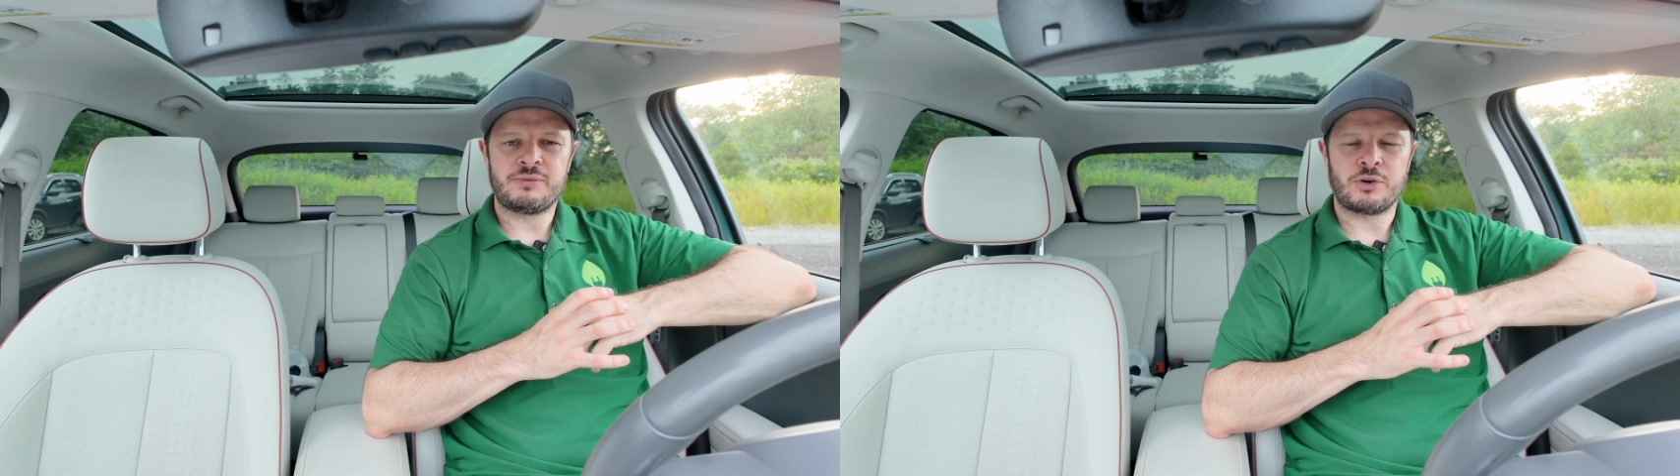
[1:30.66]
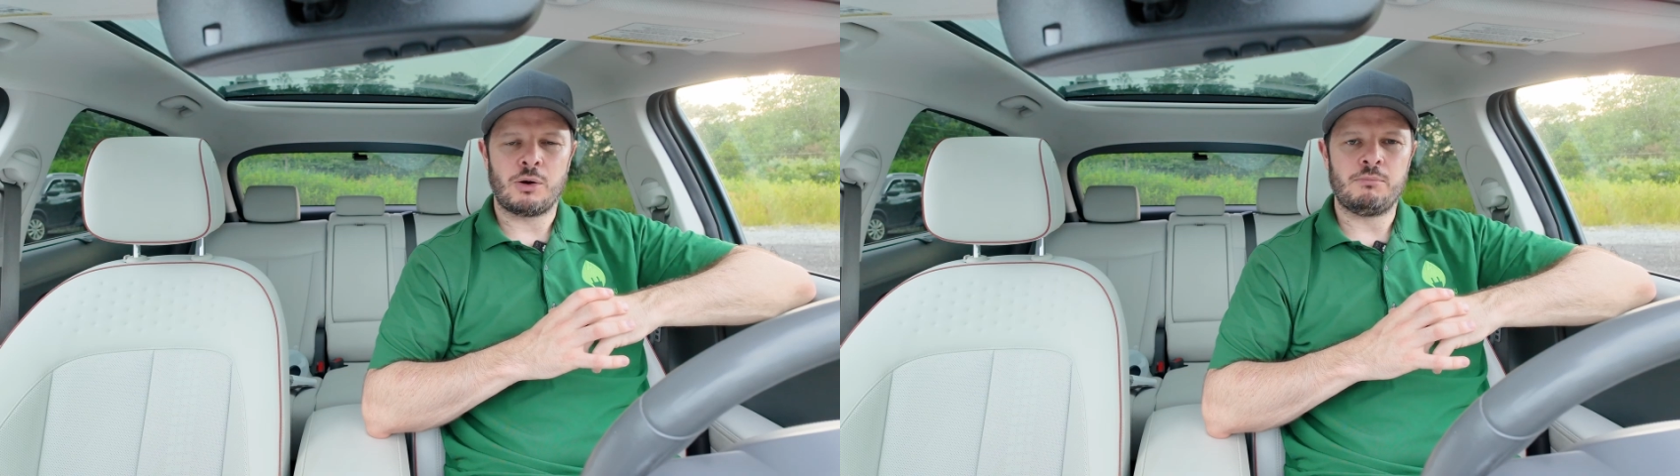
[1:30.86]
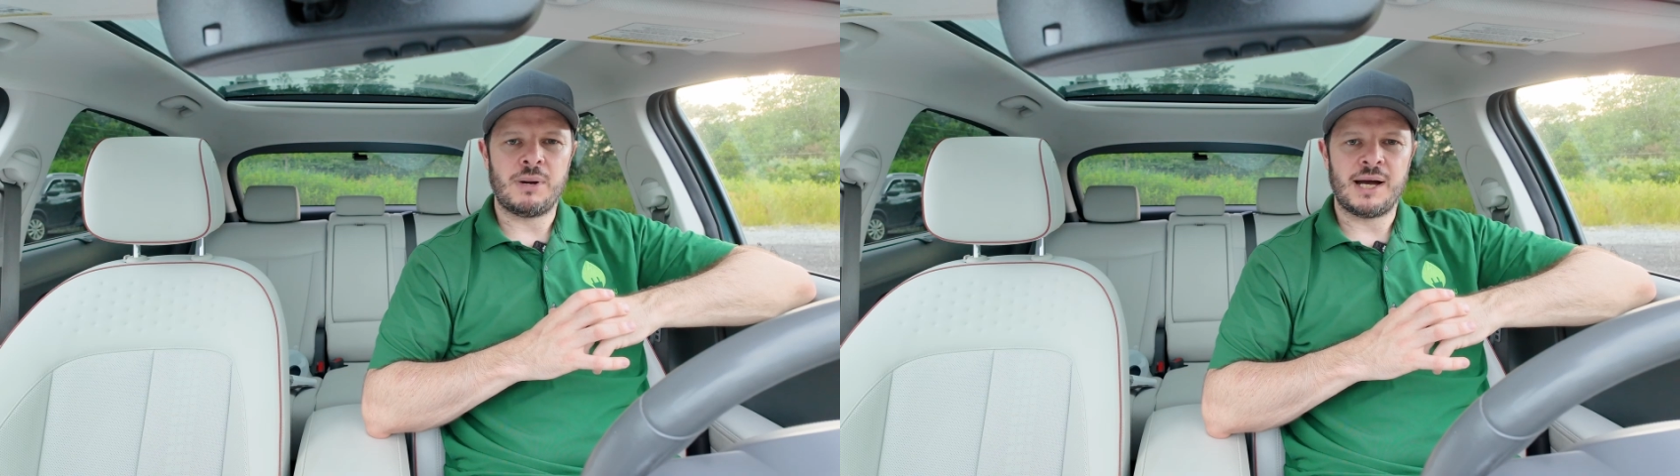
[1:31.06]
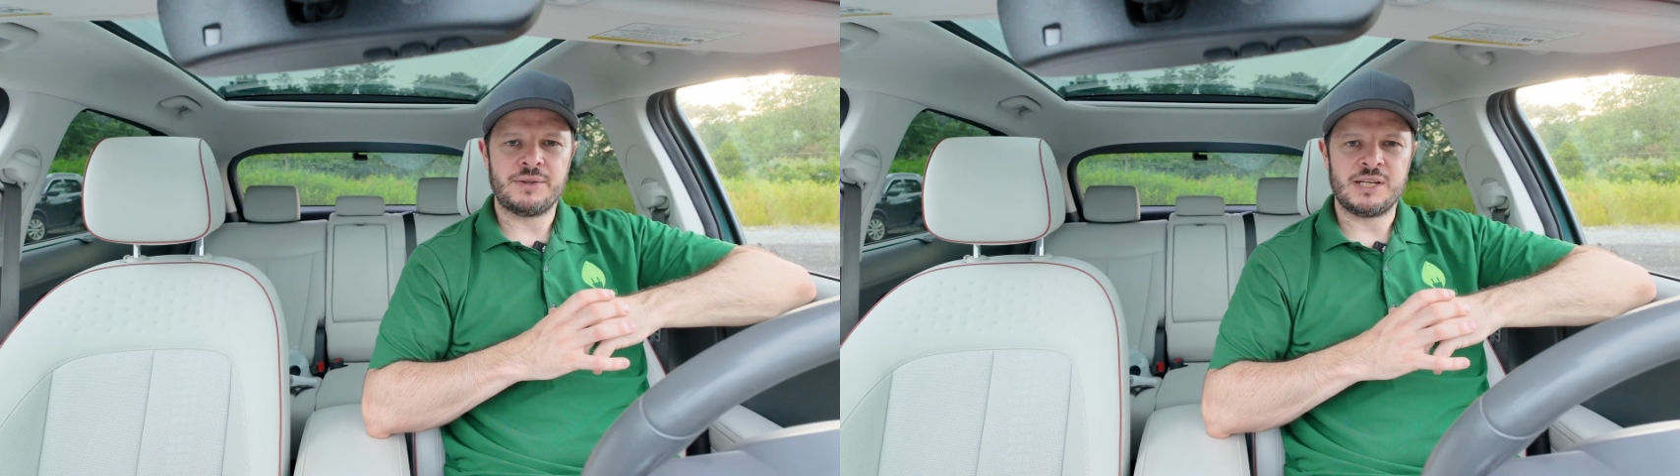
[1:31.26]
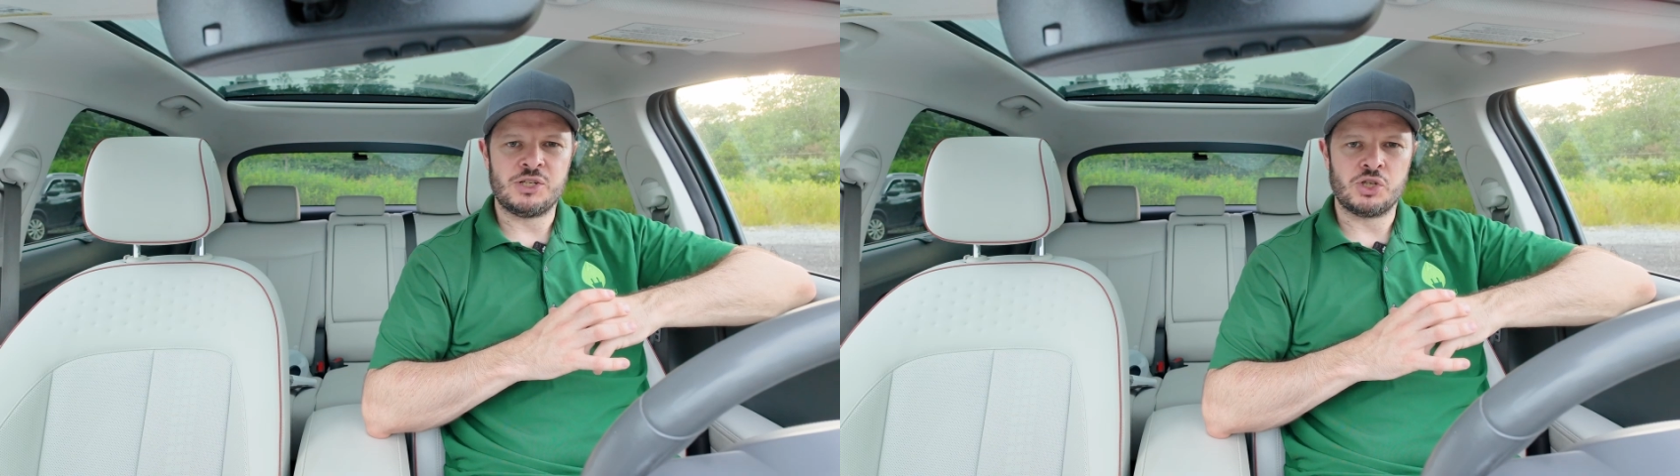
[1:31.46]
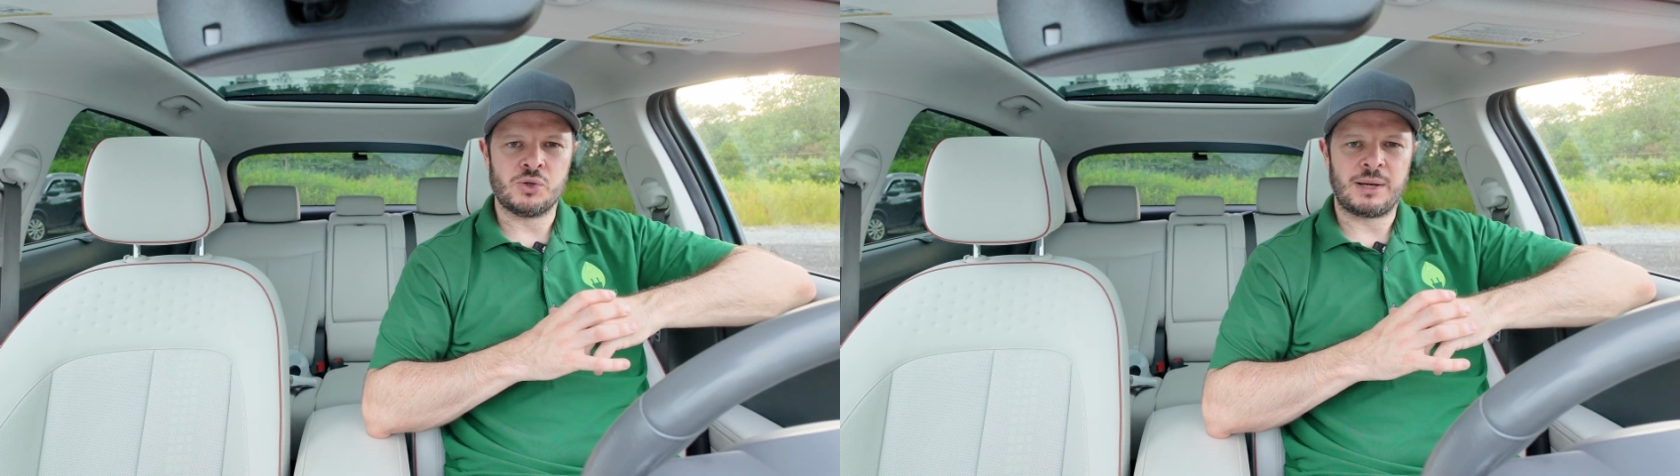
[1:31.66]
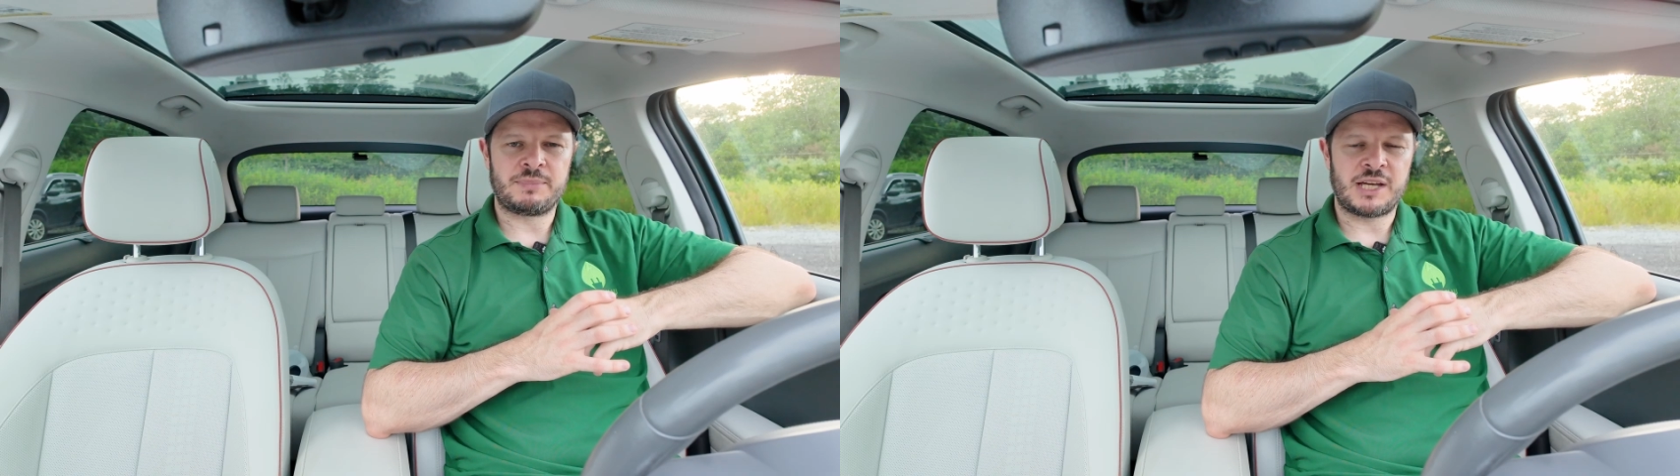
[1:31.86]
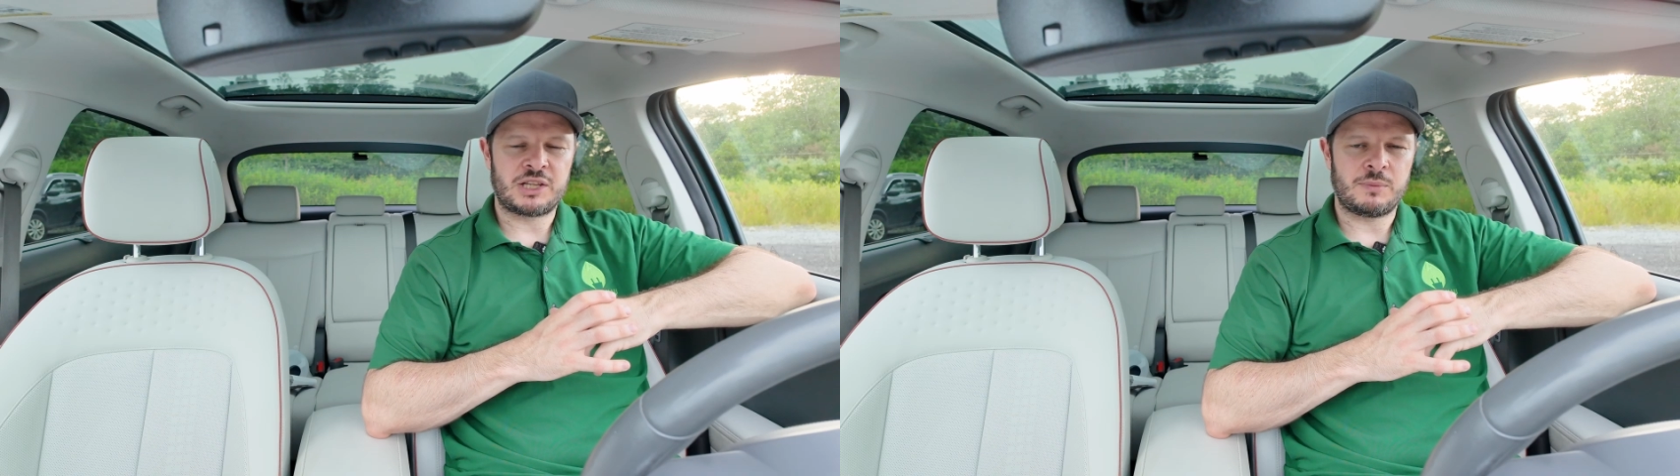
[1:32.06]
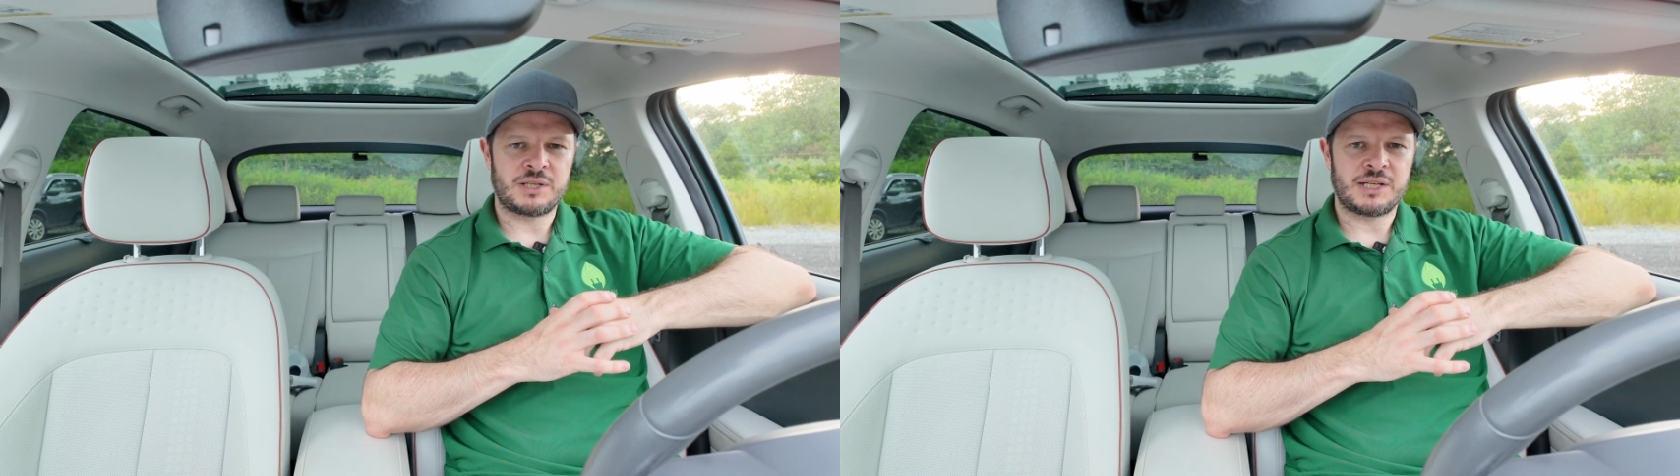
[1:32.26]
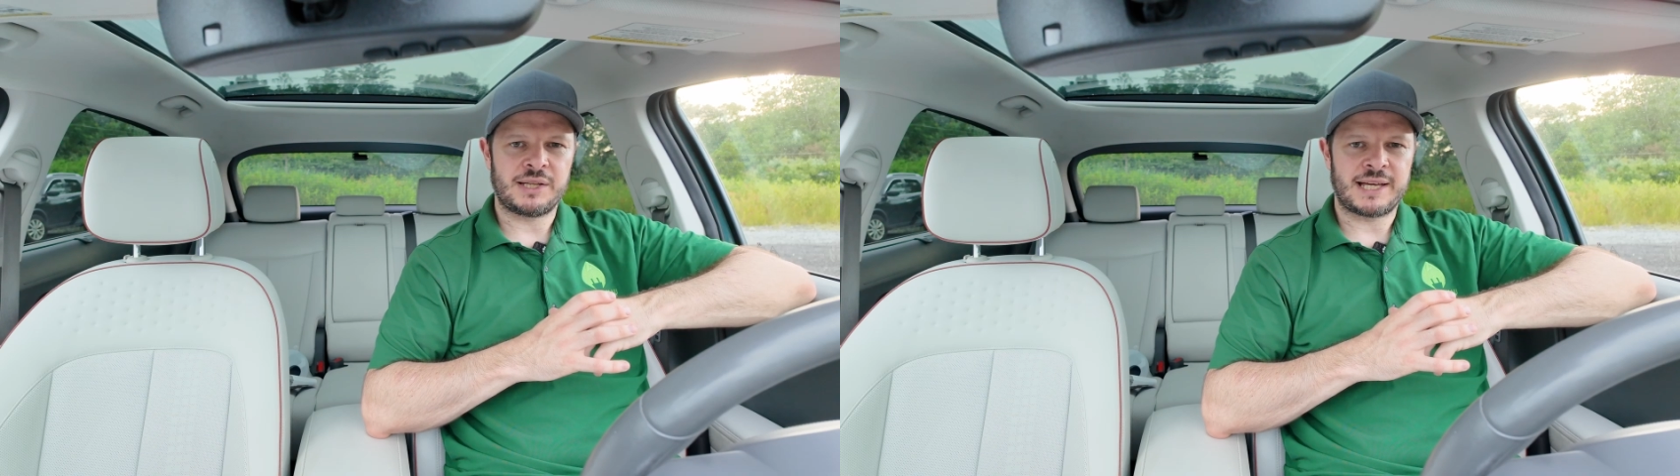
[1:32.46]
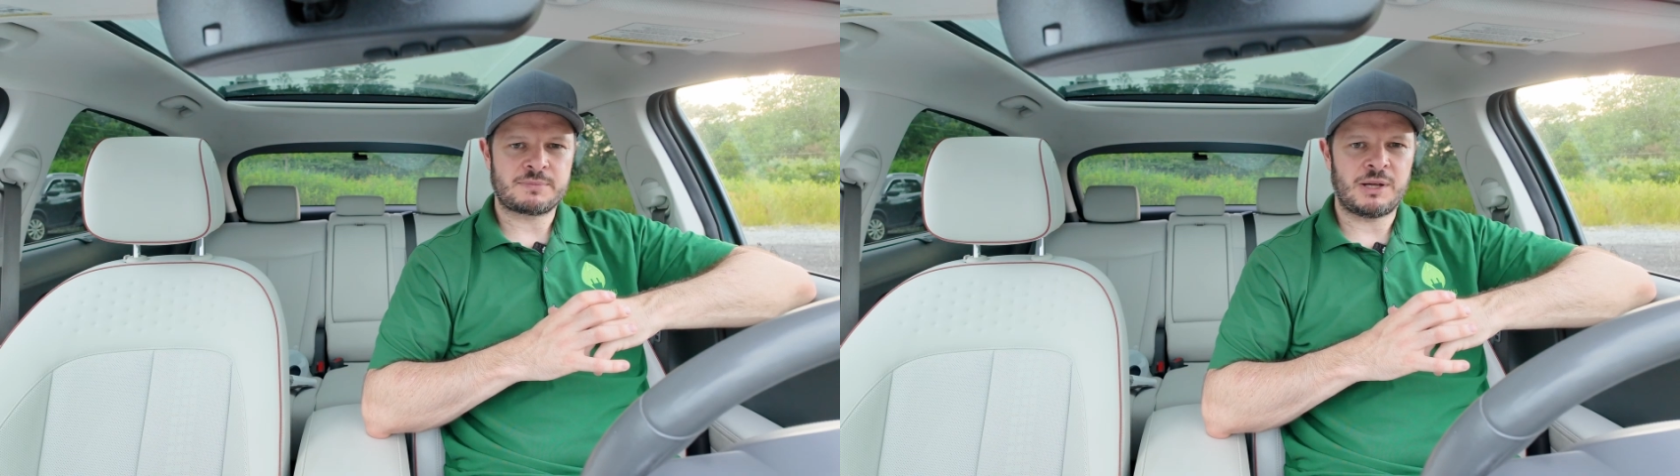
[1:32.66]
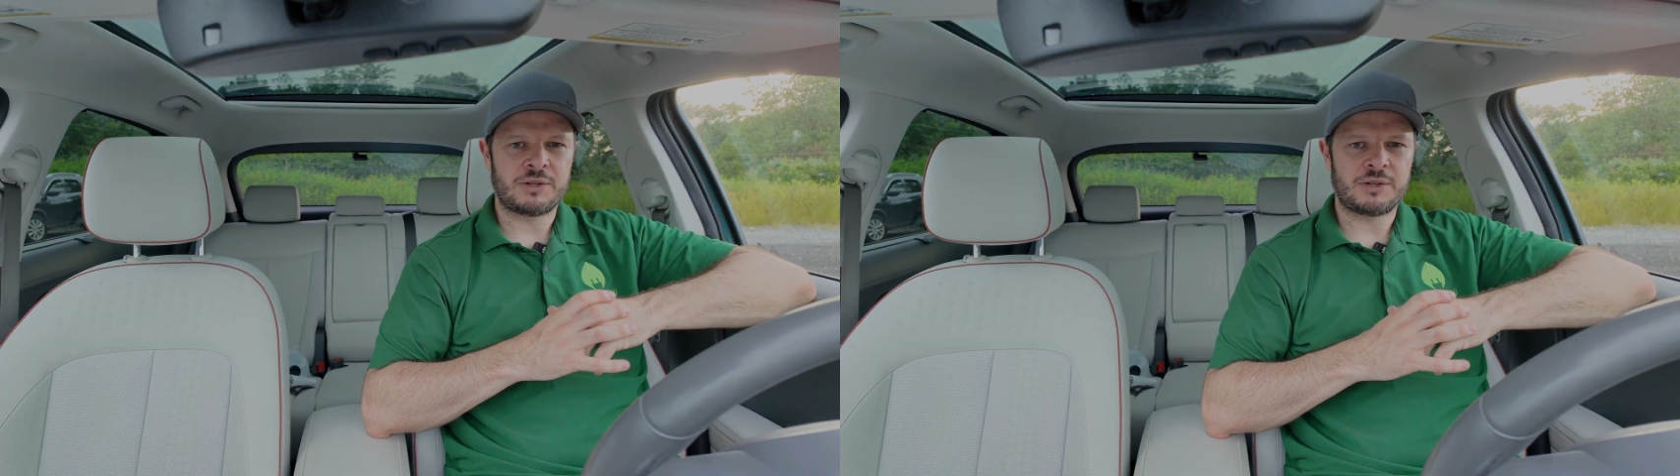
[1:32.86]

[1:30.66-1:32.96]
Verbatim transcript: from uh, the June update that we did last